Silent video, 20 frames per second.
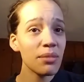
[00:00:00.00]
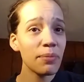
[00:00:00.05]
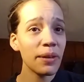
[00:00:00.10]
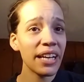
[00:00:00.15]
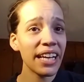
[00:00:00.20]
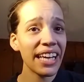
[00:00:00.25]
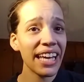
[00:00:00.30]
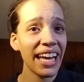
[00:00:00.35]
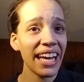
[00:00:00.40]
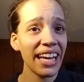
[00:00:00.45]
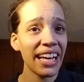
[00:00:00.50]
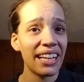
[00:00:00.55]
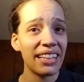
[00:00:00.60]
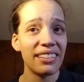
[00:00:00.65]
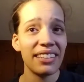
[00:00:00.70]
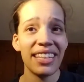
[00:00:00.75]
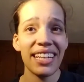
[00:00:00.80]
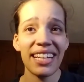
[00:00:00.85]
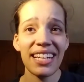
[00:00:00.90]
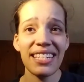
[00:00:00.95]
But yeah,
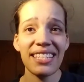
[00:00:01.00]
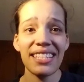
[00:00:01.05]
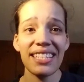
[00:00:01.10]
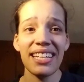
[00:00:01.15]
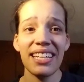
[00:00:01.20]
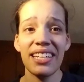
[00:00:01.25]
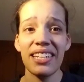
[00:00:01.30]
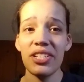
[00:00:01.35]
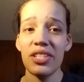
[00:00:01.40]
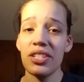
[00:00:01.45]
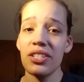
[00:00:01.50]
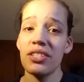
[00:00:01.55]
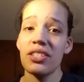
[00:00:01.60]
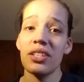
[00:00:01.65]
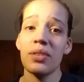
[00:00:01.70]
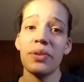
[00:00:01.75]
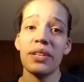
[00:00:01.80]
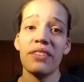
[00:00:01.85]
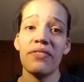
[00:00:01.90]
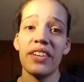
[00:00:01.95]
like I said, it's just a
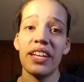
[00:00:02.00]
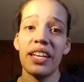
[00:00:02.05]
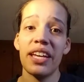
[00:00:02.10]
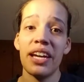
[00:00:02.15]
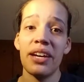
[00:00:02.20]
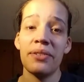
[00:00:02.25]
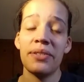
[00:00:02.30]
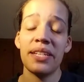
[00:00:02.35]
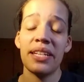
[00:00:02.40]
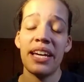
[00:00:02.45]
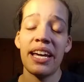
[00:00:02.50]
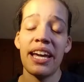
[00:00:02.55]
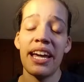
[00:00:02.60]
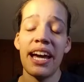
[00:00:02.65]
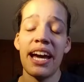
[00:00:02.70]
quick video today.